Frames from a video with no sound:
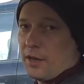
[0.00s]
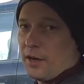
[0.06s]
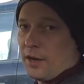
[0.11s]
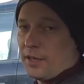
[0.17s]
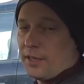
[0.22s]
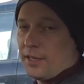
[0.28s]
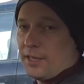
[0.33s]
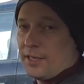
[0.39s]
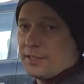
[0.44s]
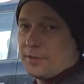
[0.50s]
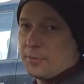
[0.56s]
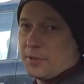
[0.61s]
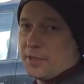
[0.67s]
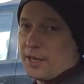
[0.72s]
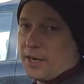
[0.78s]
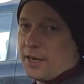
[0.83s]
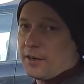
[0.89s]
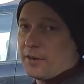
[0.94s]
I need to
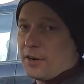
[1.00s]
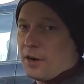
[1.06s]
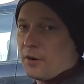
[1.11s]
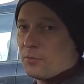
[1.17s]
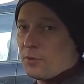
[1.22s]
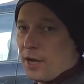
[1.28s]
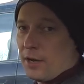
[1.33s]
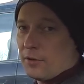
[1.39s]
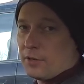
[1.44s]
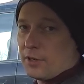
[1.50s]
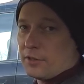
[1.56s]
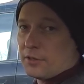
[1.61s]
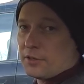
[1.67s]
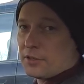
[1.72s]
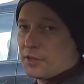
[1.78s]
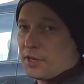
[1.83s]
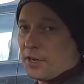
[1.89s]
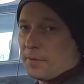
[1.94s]
be there around
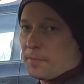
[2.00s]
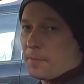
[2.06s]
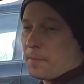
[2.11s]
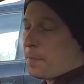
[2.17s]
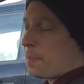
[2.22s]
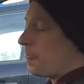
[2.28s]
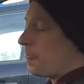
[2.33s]
lunchtime,